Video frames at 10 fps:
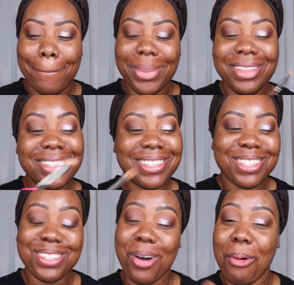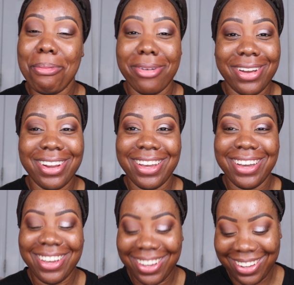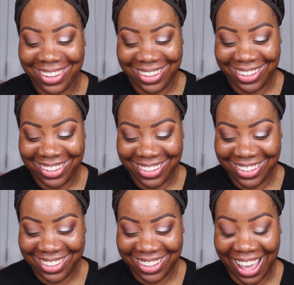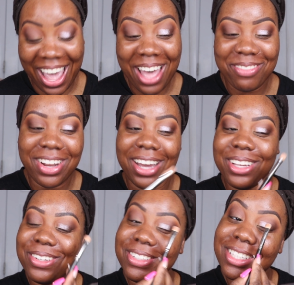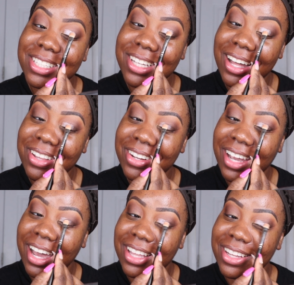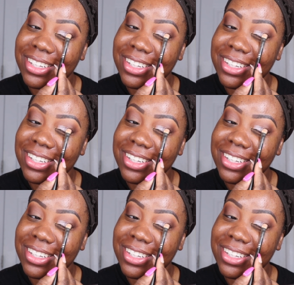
This is so pretty. I have not used this color yet.